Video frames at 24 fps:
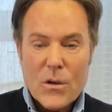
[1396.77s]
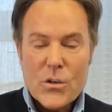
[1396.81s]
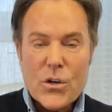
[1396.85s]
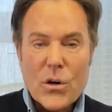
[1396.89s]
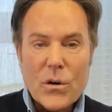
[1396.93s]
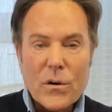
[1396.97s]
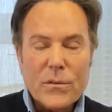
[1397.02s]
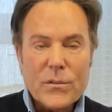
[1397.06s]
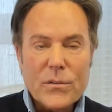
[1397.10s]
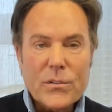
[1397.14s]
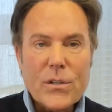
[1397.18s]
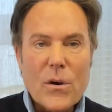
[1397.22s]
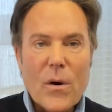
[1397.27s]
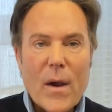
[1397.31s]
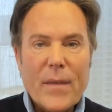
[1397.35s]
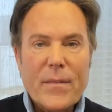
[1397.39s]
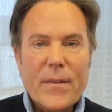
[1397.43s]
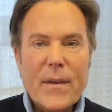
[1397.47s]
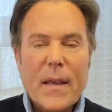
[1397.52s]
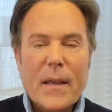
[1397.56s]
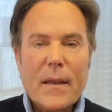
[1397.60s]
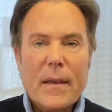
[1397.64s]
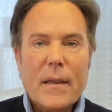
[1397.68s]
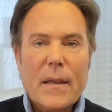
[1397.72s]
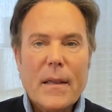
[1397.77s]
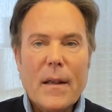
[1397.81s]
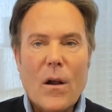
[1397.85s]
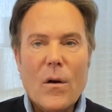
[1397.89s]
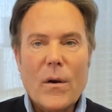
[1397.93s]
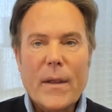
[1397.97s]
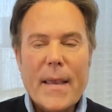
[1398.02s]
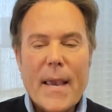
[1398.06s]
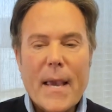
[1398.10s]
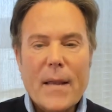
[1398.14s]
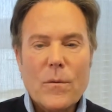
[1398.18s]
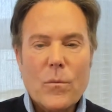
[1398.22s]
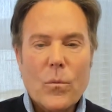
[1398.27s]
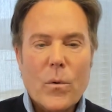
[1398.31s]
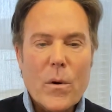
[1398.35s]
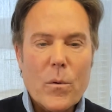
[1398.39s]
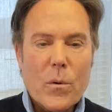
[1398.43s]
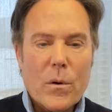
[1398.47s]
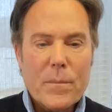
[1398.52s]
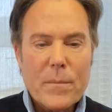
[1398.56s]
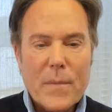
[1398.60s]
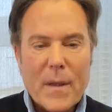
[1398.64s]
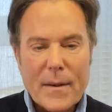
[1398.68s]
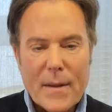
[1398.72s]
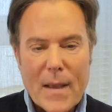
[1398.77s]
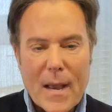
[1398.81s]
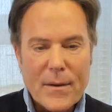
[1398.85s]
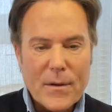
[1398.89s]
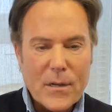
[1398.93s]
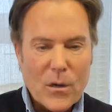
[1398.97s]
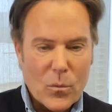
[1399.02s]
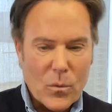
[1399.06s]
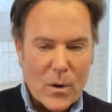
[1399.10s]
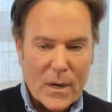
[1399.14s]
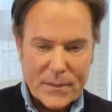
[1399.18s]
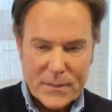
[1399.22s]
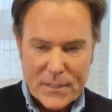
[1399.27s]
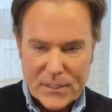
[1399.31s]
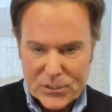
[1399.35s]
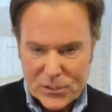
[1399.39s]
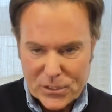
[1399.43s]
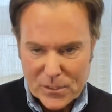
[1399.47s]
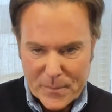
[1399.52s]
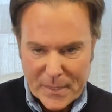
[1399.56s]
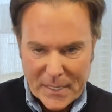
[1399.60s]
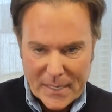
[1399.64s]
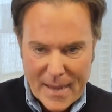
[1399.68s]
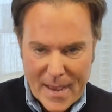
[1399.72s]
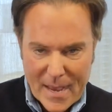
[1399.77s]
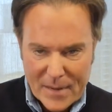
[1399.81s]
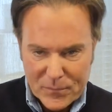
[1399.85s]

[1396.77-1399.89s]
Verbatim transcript: Sure. So I think you know again we were, and I don't want this to be an